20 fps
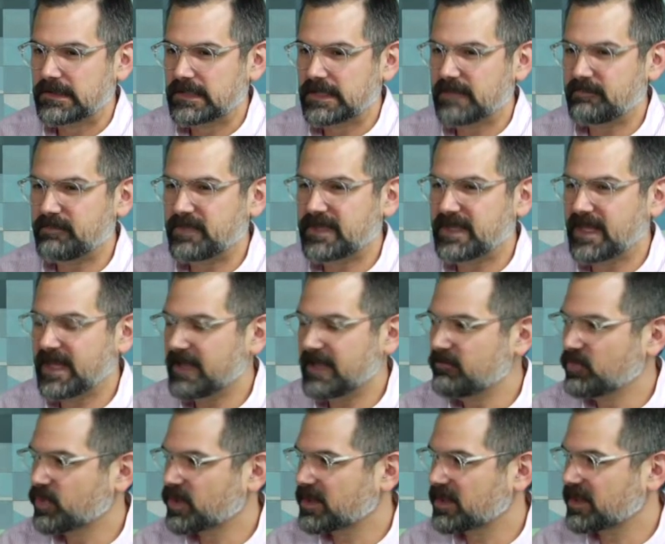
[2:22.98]
it
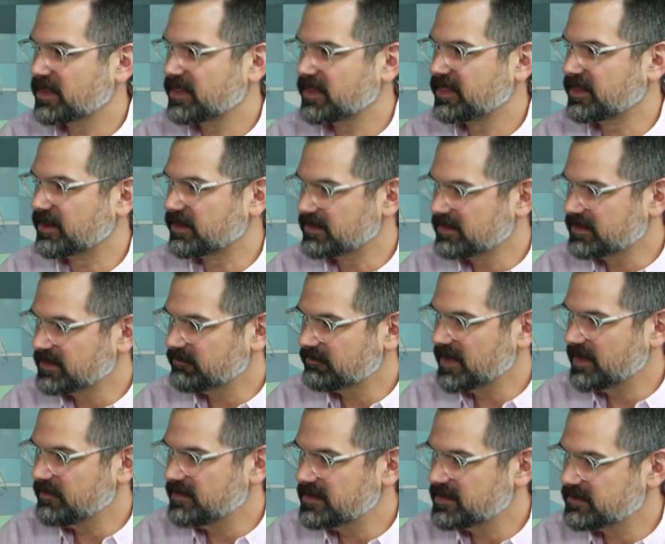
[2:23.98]
became more cathartic,
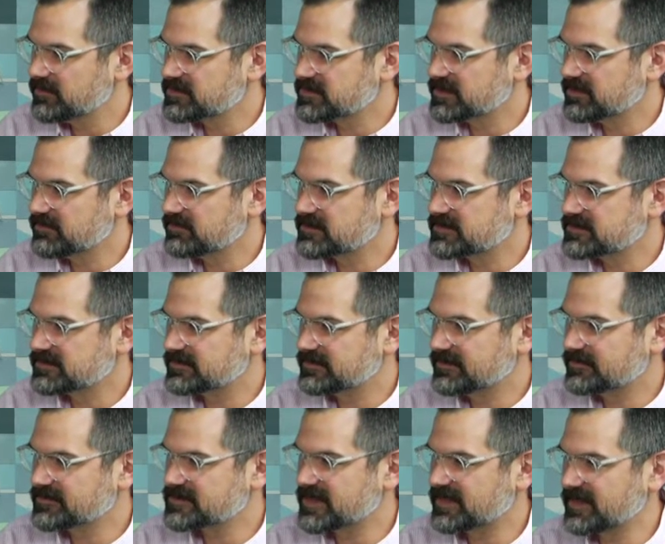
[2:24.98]
maybe. There was
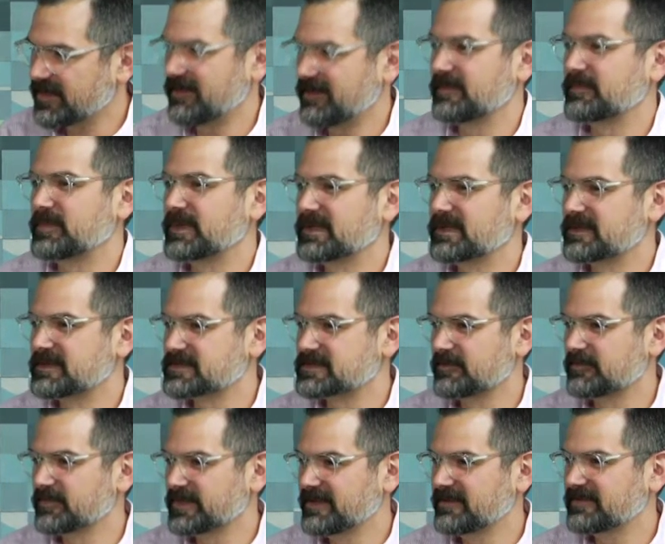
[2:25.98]
therapy in there
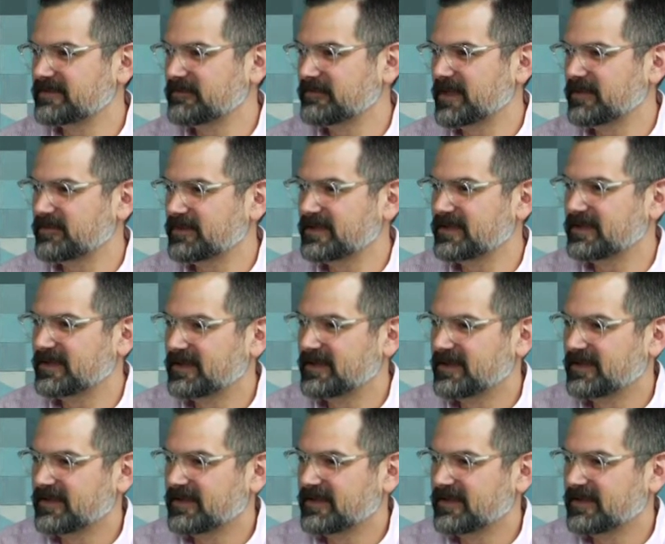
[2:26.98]
someplace, maybe.